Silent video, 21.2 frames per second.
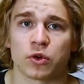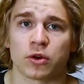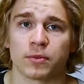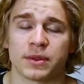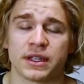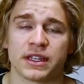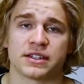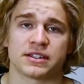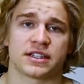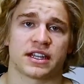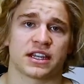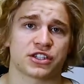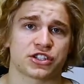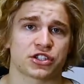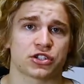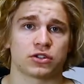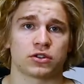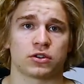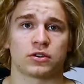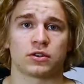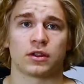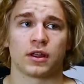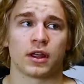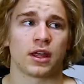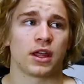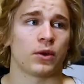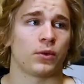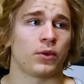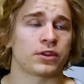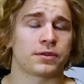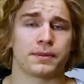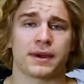or be intentional
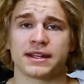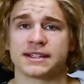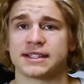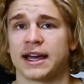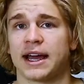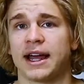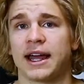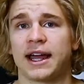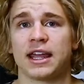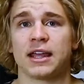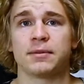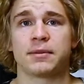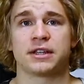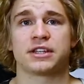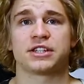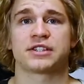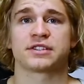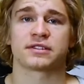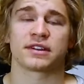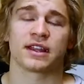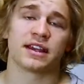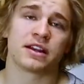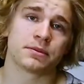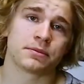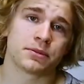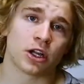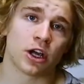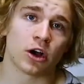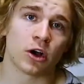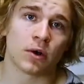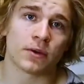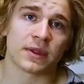with my time and just let them
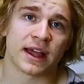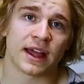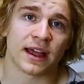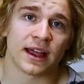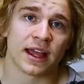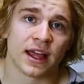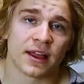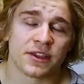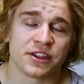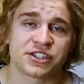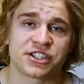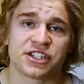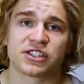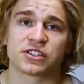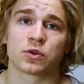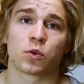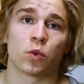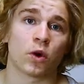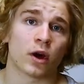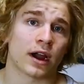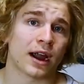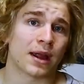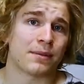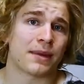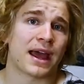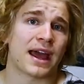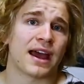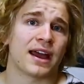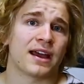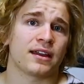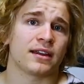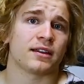know that this is where I'm
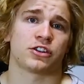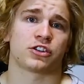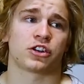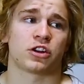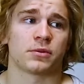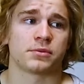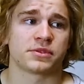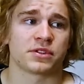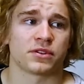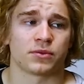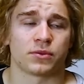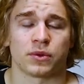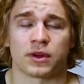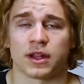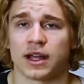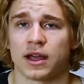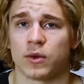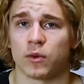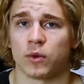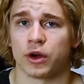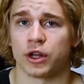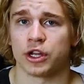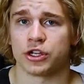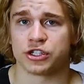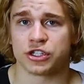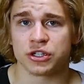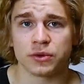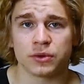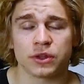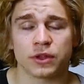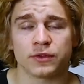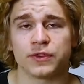at in terms of what I want to
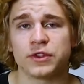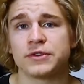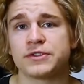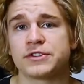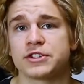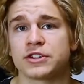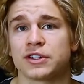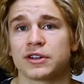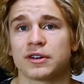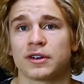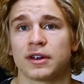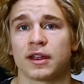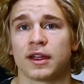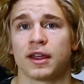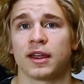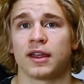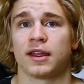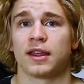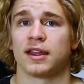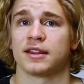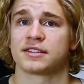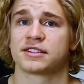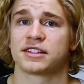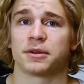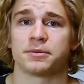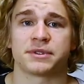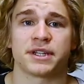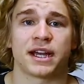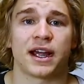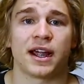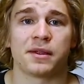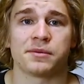do in the future. And
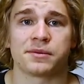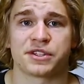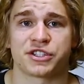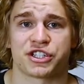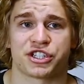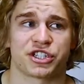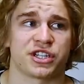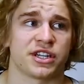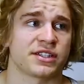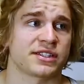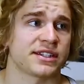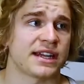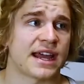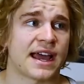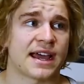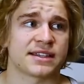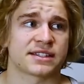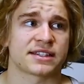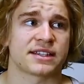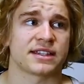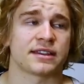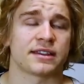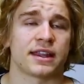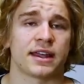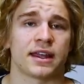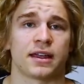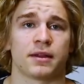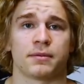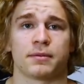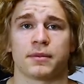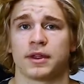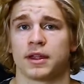sometimes just asking
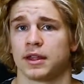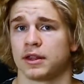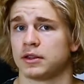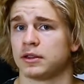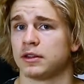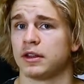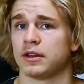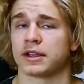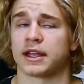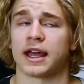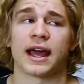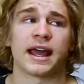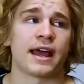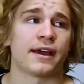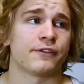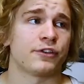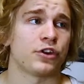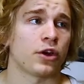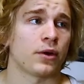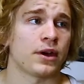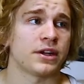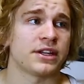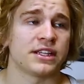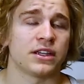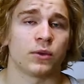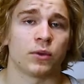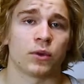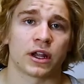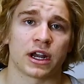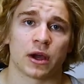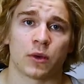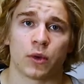them, look, I have no idea
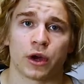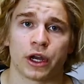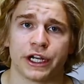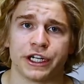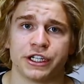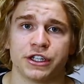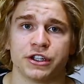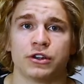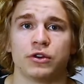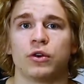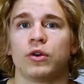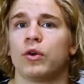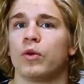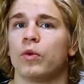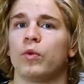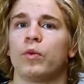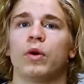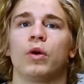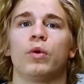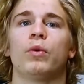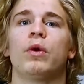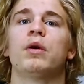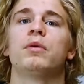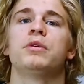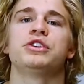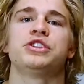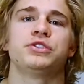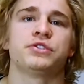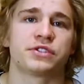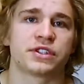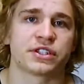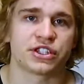what I want to do. What would
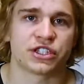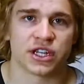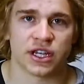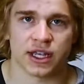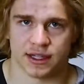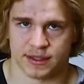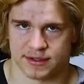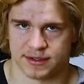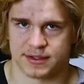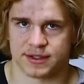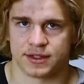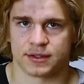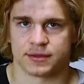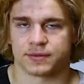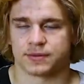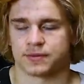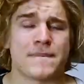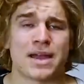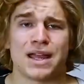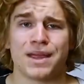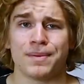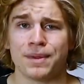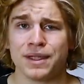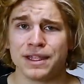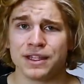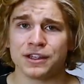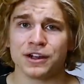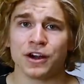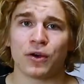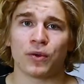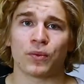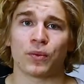you suggest? Maybe
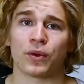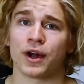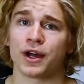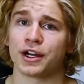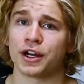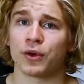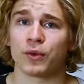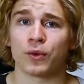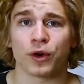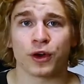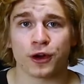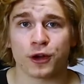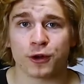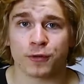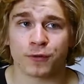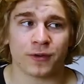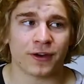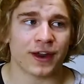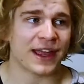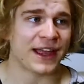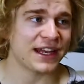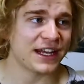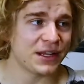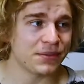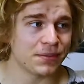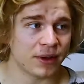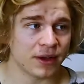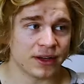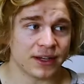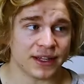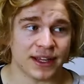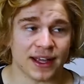you don't want to work for
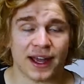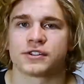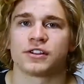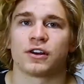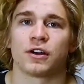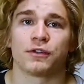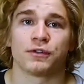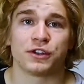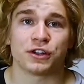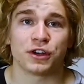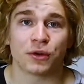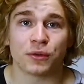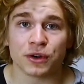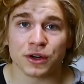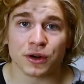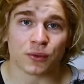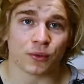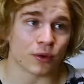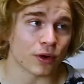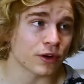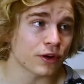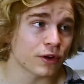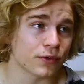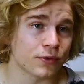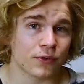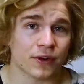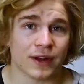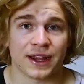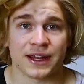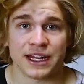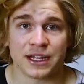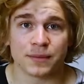anybody. So if you don't want to work
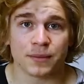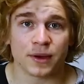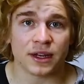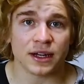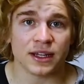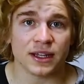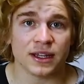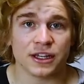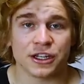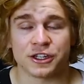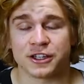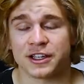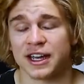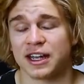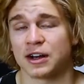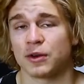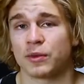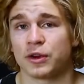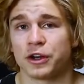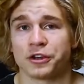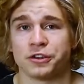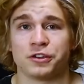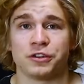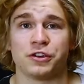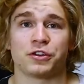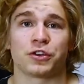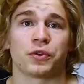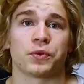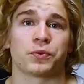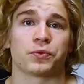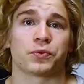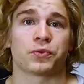for anybody and you kind of want to do
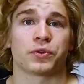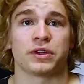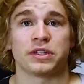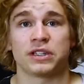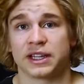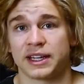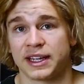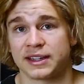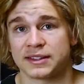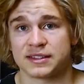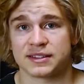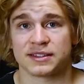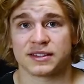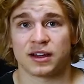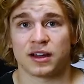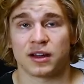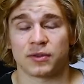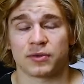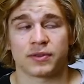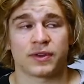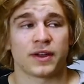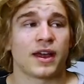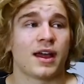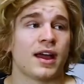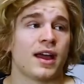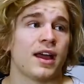your own freelance stuff,